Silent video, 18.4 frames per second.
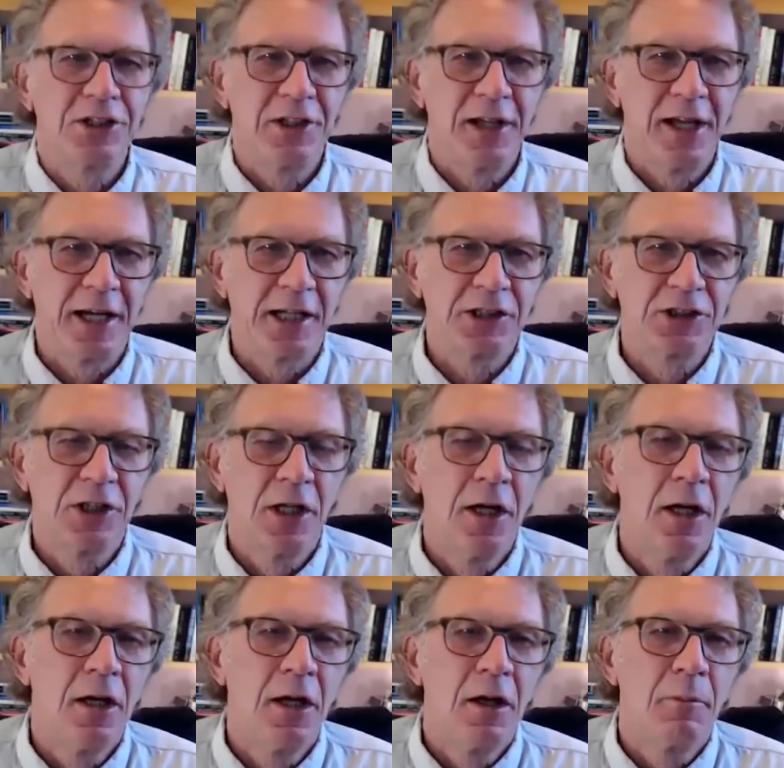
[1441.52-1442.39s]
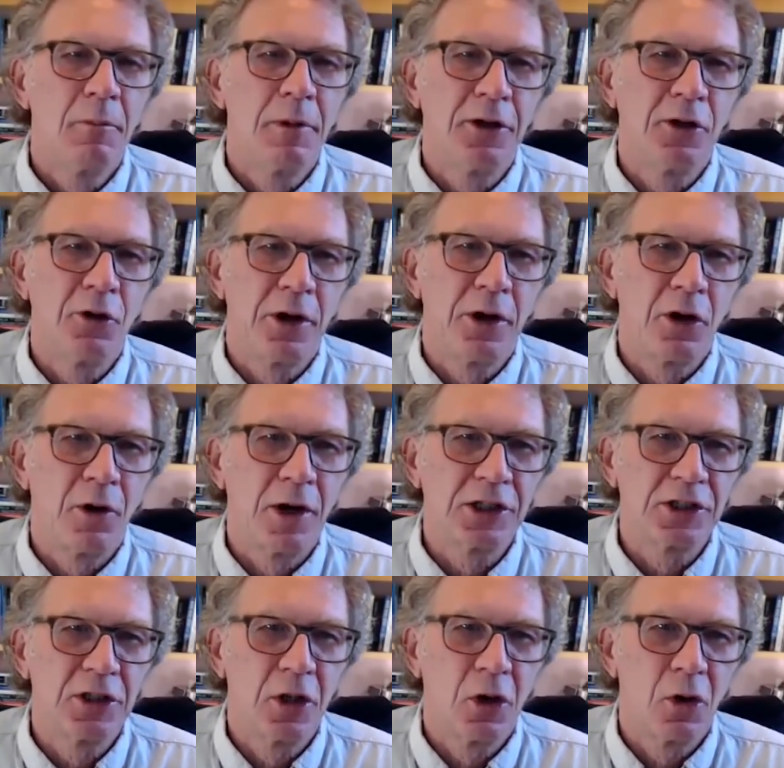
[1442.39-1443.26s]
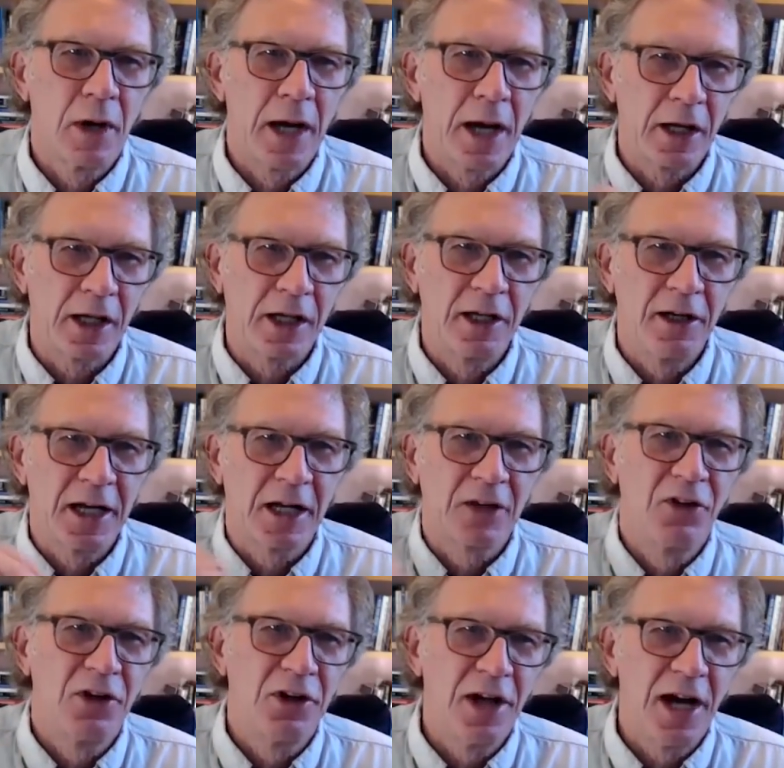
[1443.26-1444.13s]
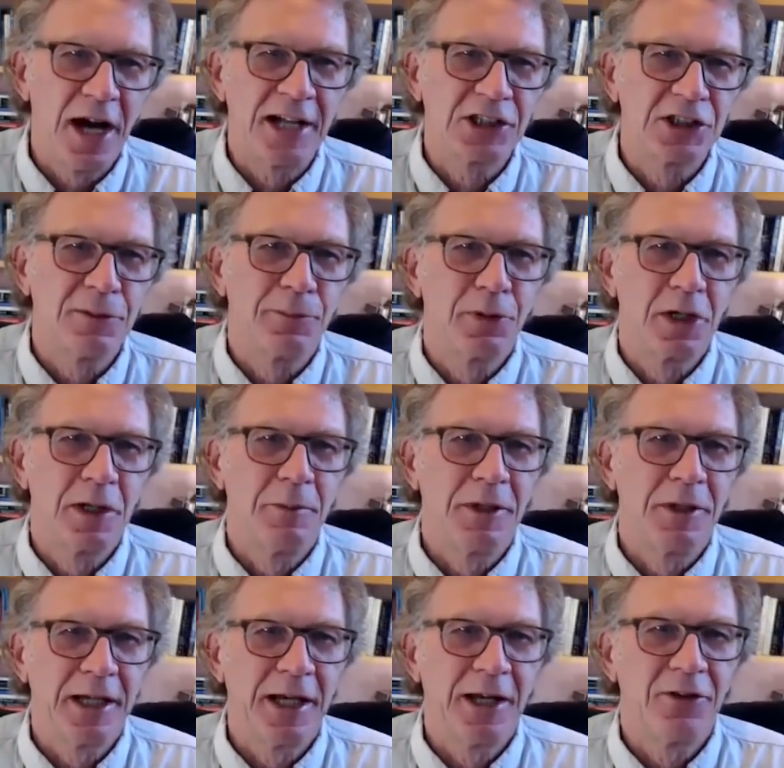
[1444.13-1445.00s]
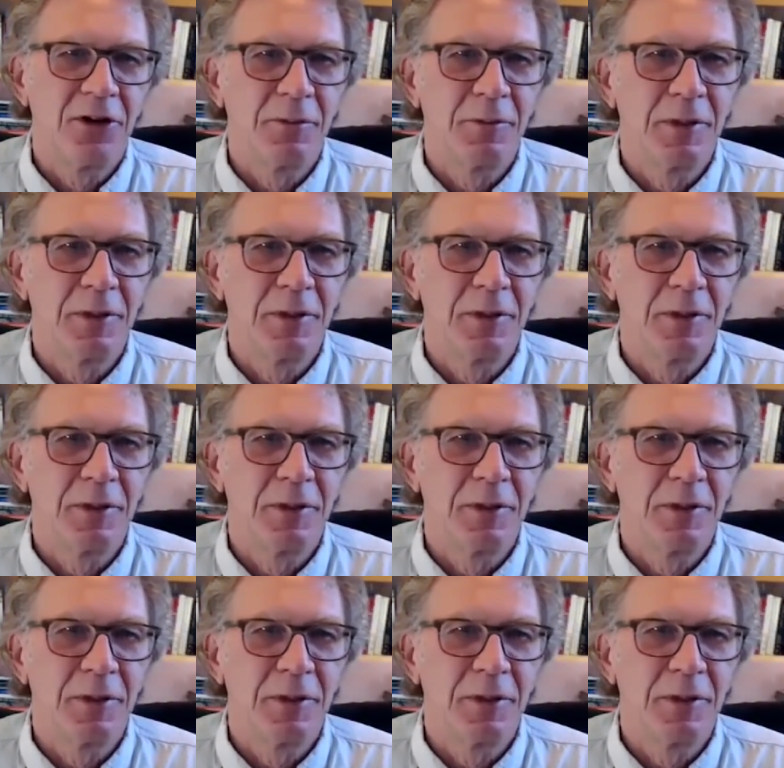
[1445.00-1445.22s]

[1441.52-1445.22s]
things, but don't always know how to connect the dots and put them together.